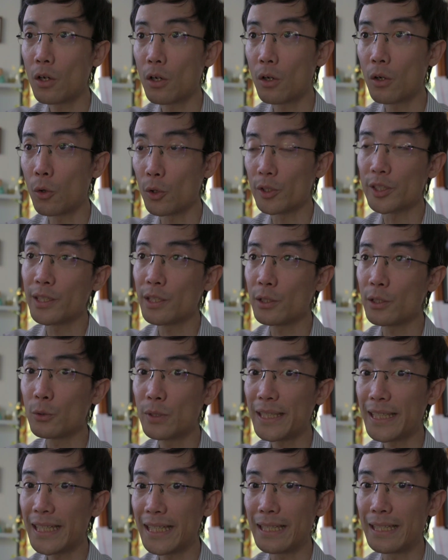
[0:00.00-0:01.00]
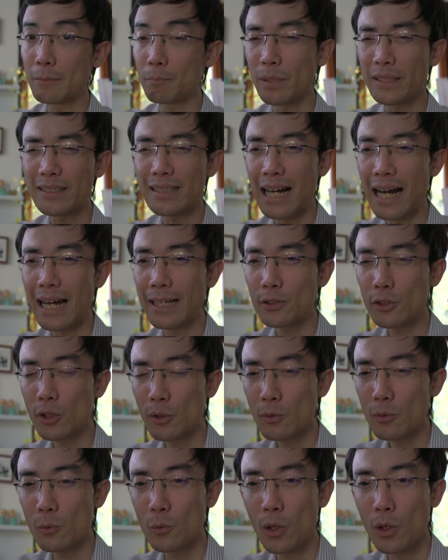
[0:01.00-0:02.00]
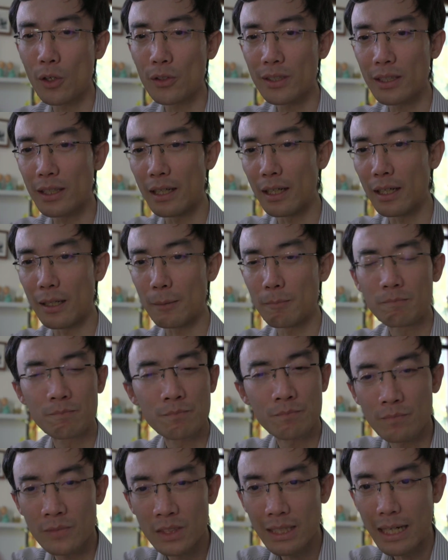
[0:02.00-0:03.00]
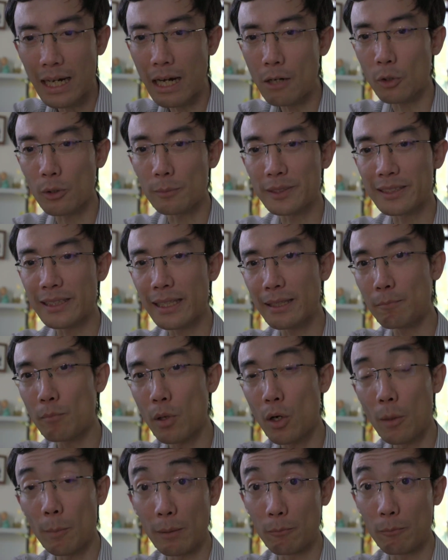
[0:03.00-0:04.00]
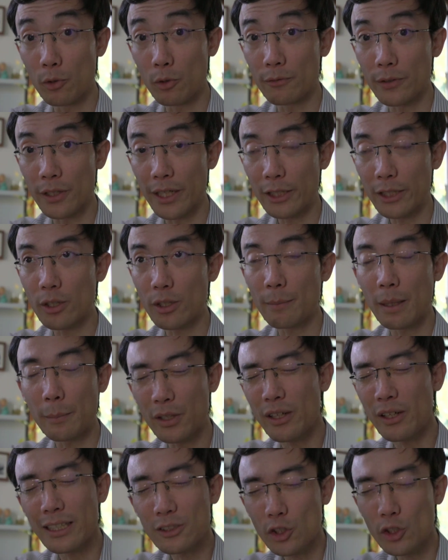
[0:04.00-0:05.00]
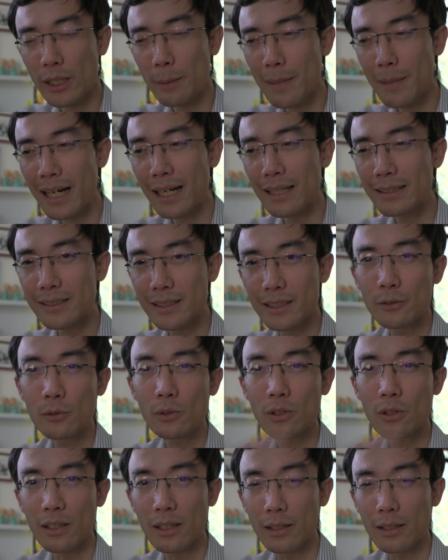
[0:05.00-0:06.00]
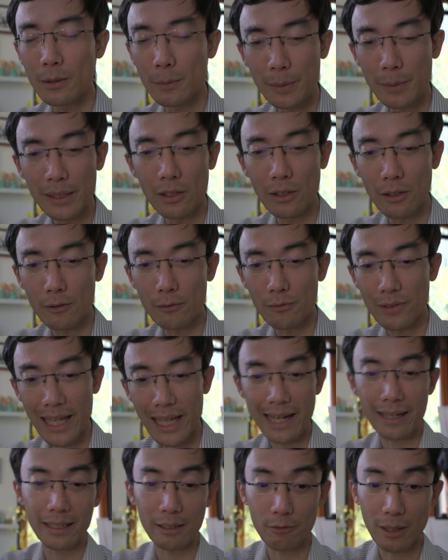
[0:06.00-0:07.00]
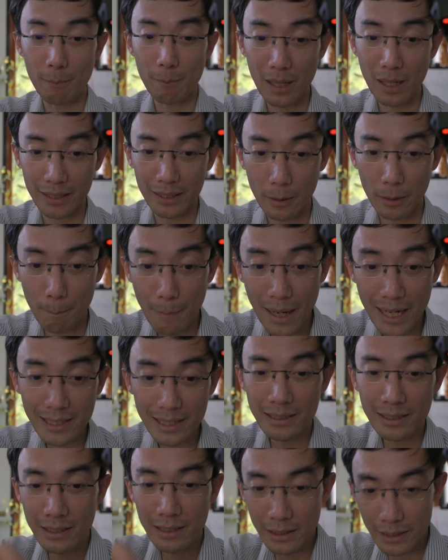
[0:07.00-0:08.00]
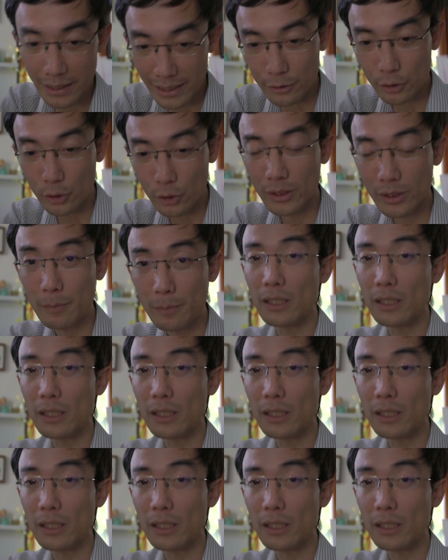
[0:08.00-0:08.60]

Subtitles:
audio in, but I don't want out of sync problem with the HDMI because HDMI still got a little bit of lag. If I plug in the mic into